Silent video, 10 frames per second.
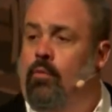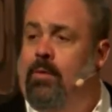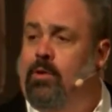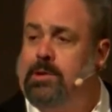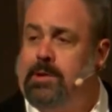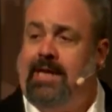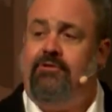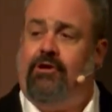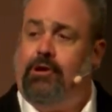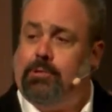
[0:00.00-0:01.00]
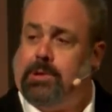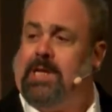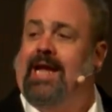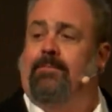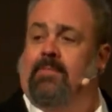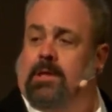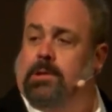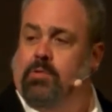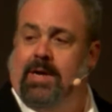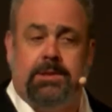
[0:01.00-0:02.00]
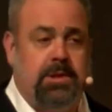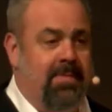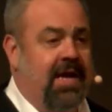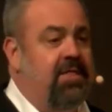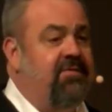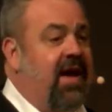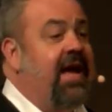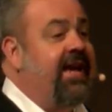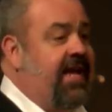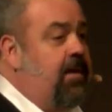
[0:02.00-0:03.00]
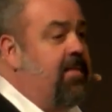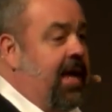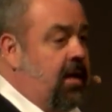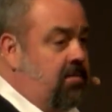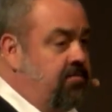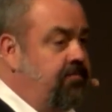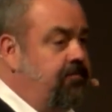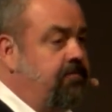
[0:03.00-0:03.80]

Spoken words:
We will send you your statements once a month via email.